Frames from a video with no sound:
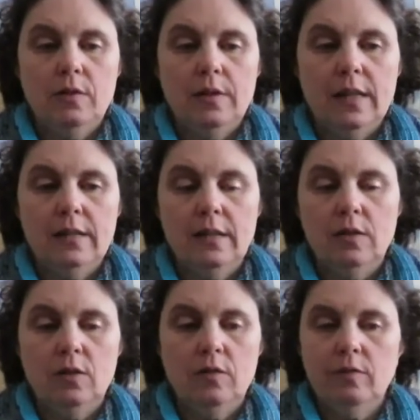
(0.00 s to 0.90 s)
testing
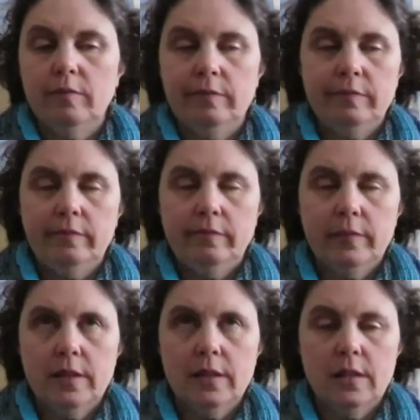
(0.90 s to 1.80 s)

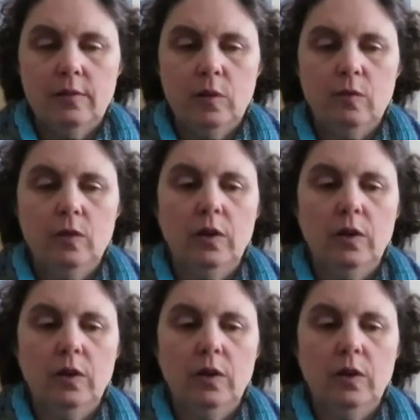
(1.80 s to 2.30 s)
the size of your foot,